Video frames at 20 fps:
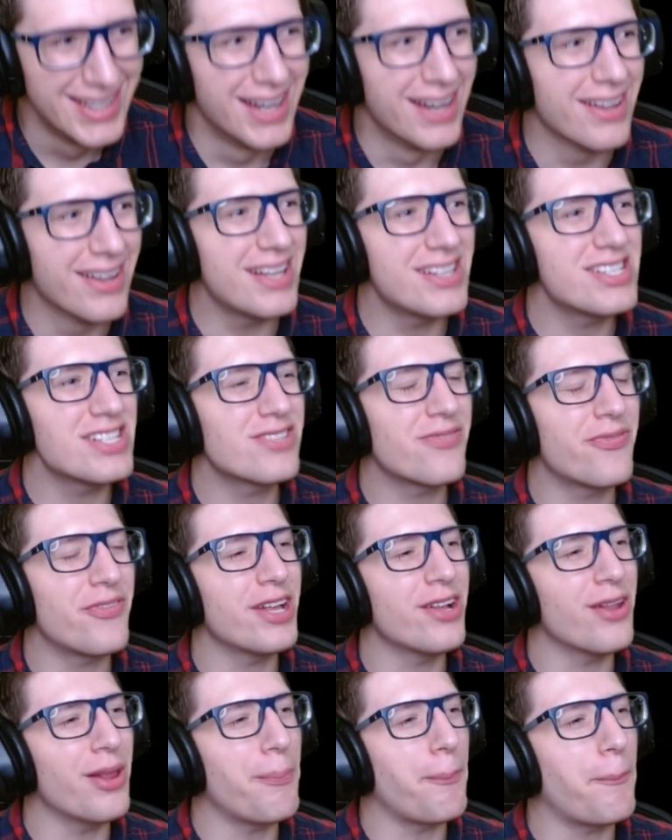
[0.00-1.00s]
Let's just
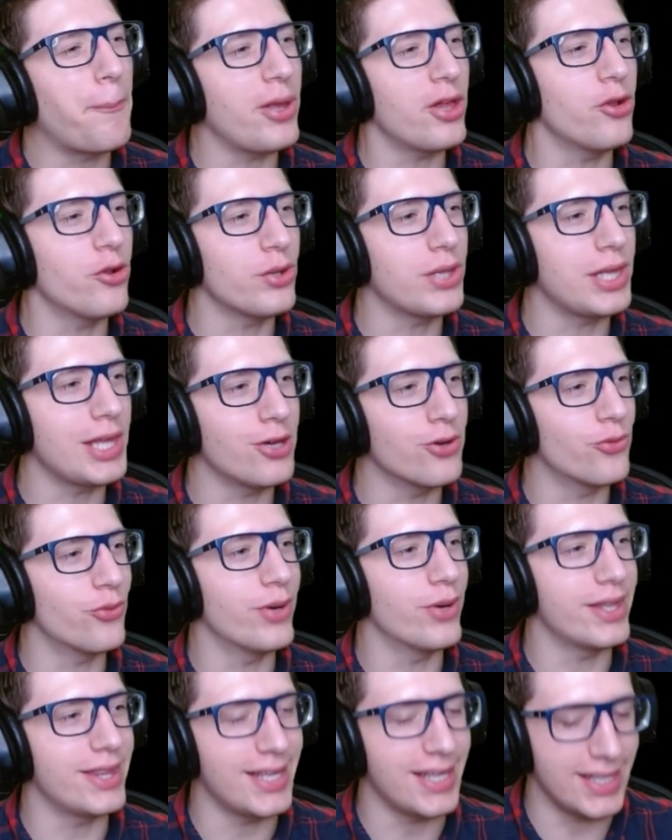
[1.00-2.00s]
fill a building
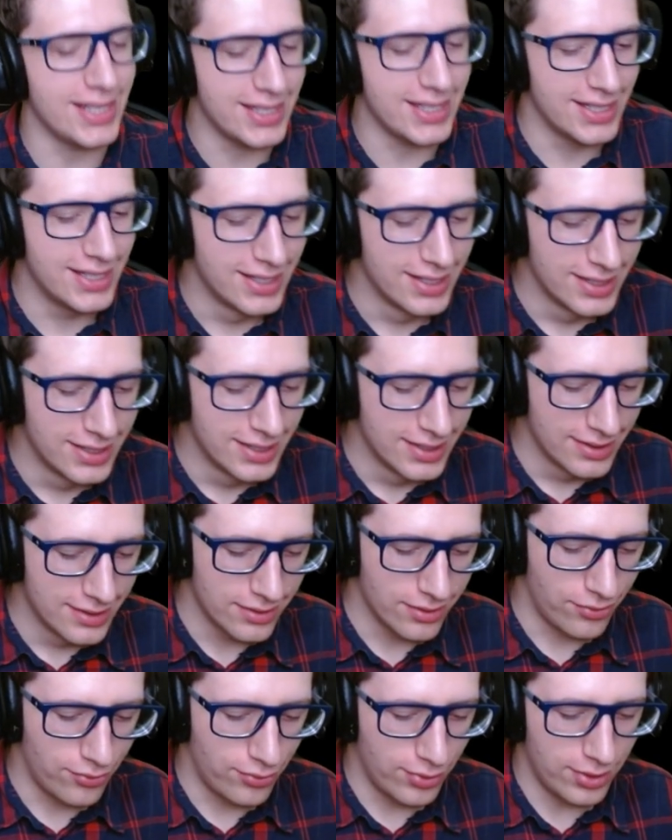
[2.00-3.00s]
with it!
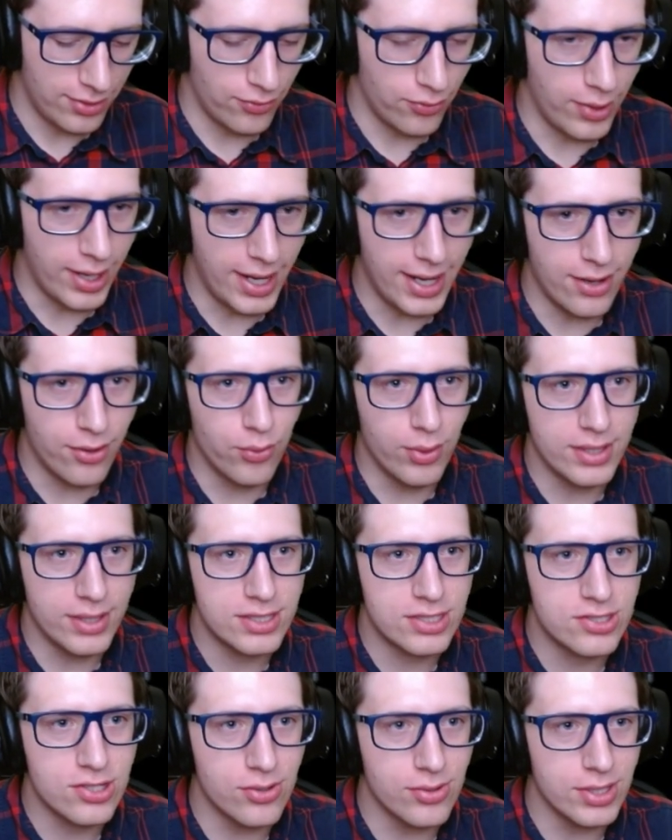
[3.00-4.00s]
What, what,
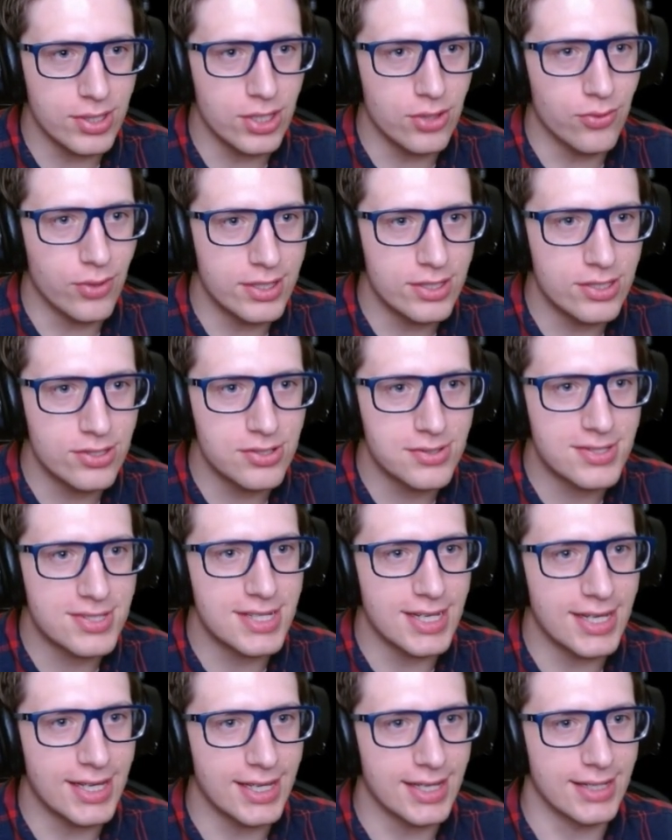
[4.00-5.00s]
what don't you
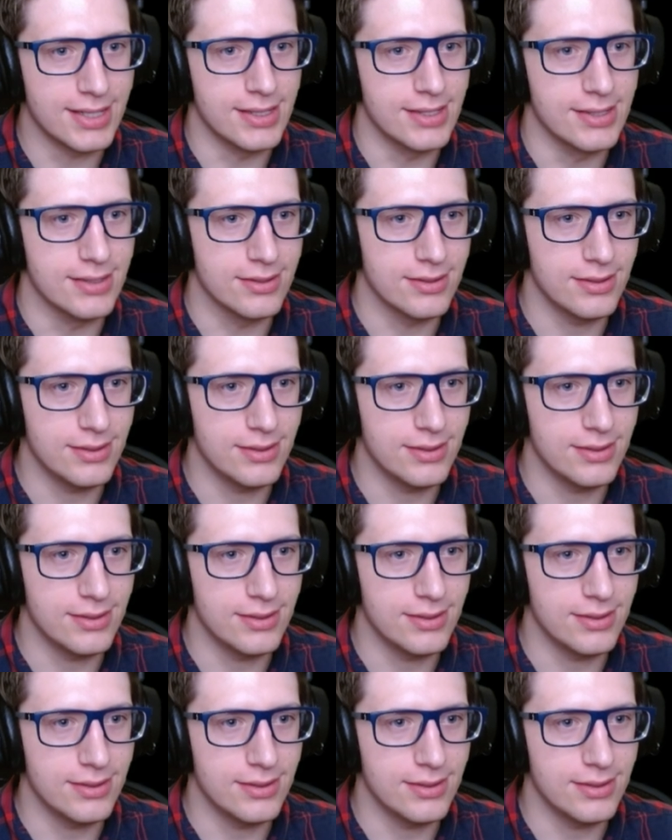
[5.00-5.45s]
understand?